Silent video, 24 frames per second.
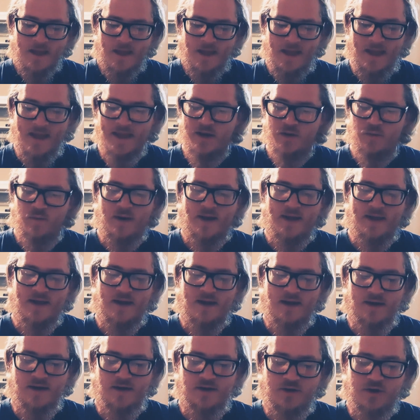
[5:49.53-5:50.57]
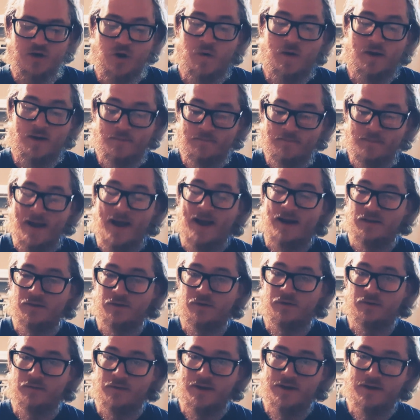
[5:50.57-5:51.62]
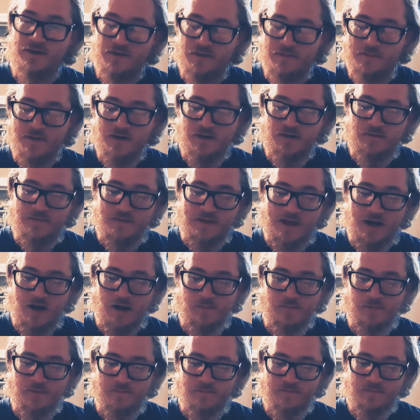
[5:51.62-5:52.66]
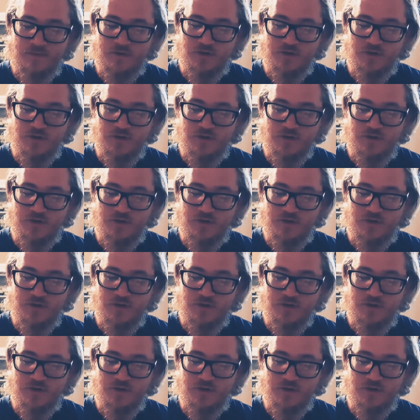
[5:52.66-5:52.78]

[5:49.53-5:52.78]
Anyway, going back a little into the middle of the album,